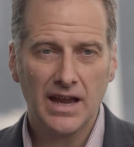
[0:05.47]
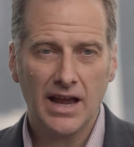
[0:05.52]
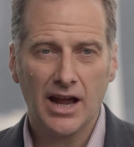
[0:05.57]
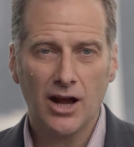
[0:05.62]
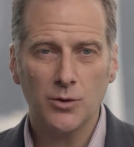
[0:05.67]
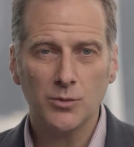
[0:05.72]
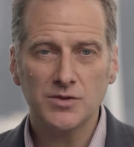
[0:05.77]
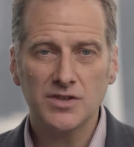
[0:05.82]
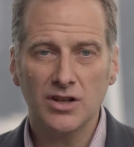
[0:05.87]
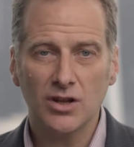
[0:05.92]
it
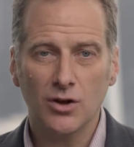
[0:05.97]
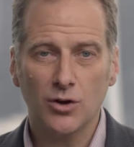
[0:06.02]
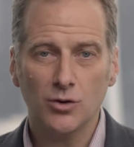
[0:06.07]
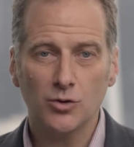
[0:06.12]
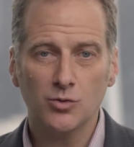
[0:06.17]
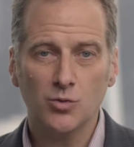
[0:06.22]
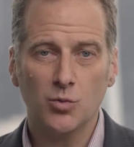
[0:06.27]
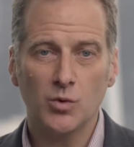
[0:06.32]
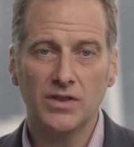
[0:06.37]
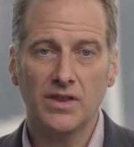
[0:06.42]
helps a lot
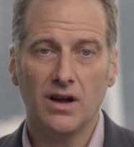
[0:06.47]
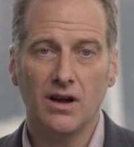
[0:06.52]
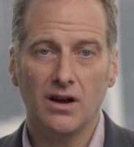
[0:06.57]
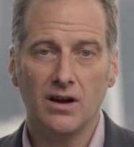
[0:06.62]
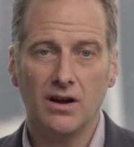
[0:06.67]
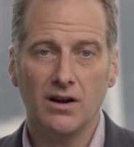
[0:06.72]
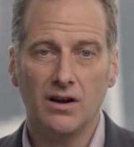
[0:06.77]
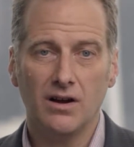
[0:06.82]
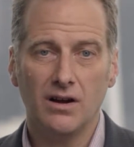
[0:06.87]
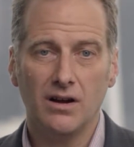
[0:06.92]
with
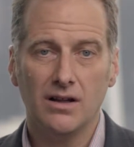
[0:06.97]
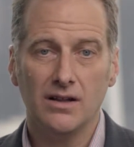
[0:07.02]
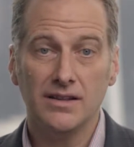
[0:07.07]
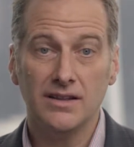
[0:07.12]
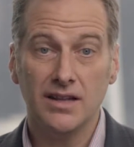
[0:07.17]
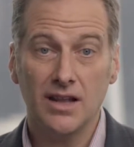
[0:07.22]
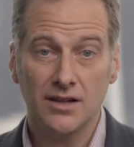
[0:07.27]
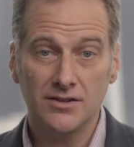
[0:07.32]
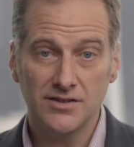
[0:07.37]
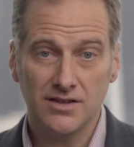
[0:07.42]
our
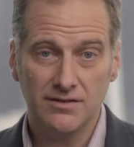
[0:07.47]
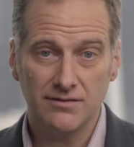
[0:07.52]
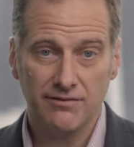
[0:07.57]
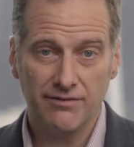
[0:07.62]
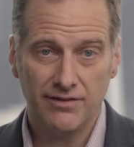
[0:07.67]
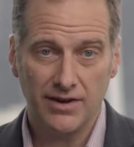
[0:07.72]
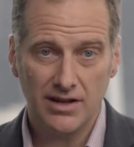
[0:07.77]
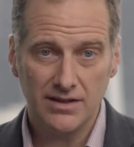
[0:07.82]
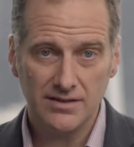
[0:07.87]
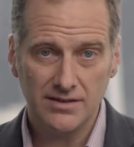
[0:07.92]
London
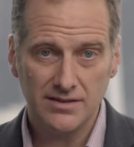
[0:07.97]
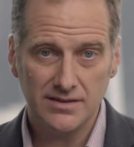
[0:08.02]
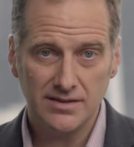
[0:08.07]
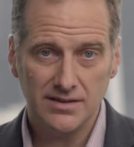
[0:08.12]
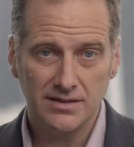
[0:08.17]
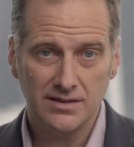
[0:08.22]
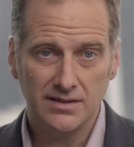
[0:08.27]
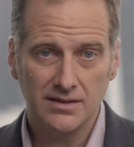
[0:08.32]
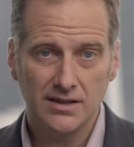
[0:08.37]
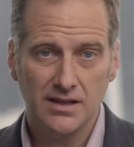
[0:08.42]
fund.
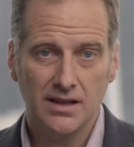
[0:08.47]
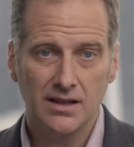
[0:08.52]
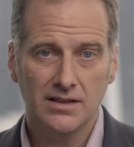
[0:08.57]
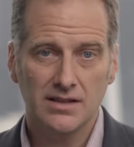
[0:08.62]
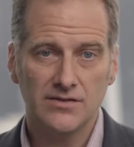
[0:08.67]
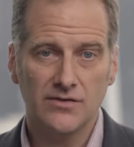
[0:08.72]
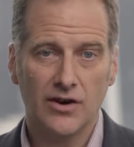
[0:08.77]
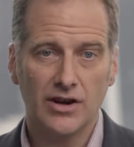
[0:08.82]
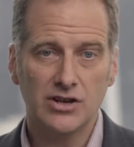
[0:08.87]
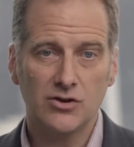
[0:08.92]

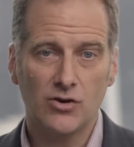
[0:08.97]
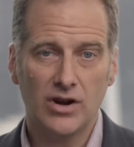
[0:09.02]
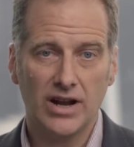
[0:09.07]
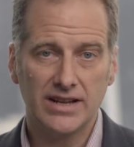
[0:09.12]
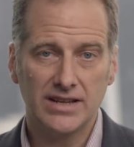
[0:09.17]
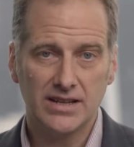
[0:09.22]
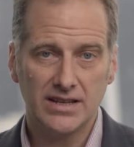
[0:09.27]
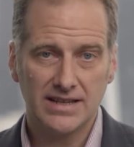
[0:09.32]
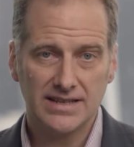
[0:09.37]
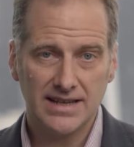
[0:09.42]
It's very
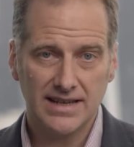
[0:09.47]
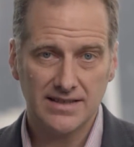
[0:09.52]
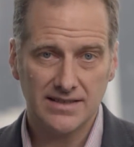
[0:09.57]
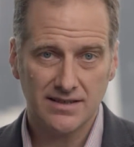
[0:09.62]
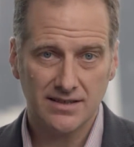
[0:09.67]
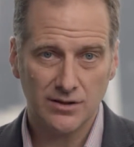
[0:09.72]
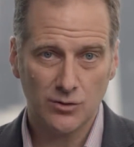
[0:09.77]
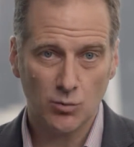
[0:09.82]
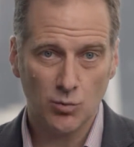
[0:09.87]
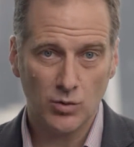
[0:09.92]
granular
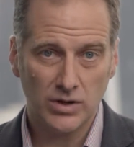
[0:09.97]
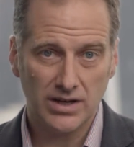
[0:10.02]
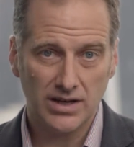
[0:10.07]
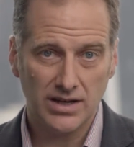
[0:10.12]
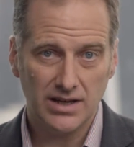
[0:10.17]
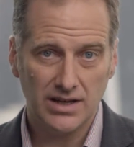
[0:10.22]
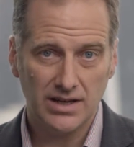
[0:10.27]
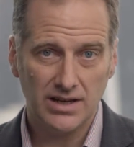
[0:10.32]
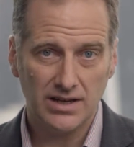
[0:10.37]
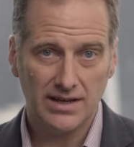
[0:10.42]
data that
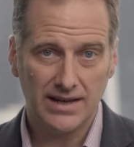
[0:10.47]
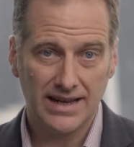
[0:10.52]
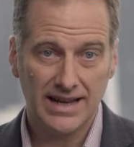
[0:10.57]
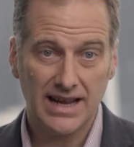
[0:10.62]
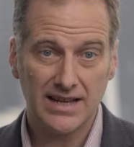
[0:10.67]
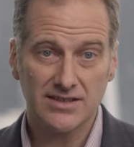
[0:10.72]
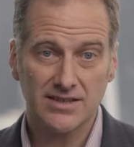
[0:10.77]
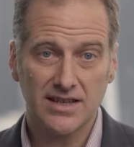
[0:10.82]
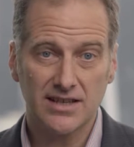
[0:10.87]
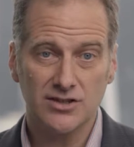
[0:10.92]
we get
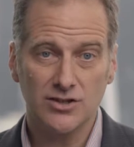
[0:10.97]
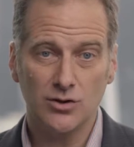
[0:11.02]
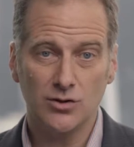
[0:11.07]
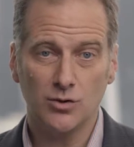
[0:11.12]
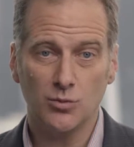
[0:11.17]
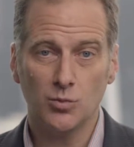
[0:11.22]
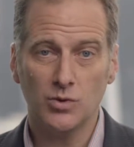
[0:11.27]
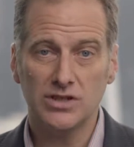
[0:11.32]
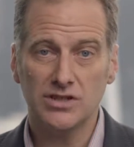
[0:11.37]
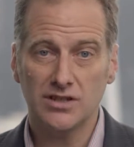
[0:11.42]
access to
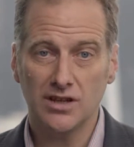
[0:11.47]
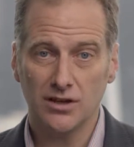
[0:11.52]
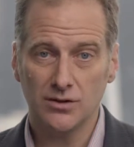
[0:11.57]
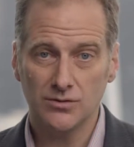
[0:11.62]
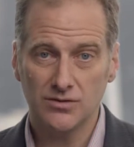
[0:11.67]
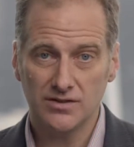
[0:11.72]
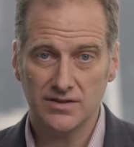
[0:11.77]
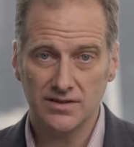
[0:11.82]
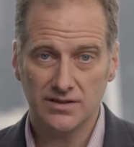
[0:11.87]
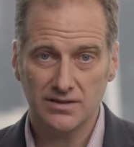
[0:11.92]
that we
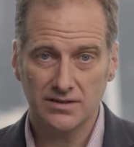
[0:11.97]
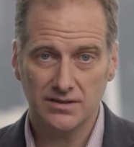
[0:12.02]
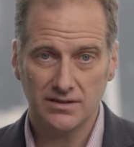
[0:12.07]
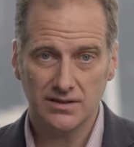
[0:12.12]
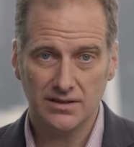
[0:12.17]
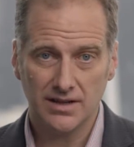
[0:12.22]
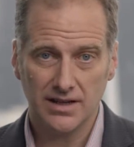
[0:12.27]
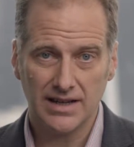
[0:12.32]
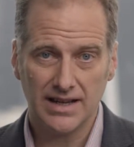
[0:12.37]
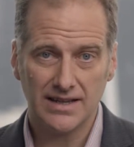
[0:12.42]
don't
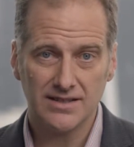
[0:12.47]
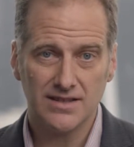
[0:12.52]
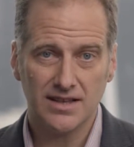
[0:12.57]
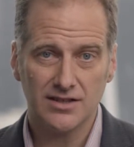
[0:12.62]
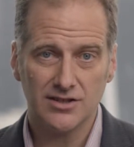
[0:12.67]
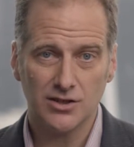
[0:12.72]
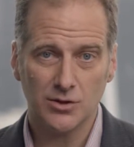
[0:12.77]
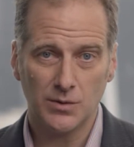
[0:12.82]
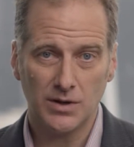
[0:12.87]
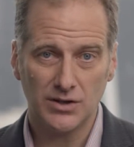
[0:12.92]
get
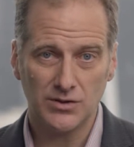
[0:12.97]
access to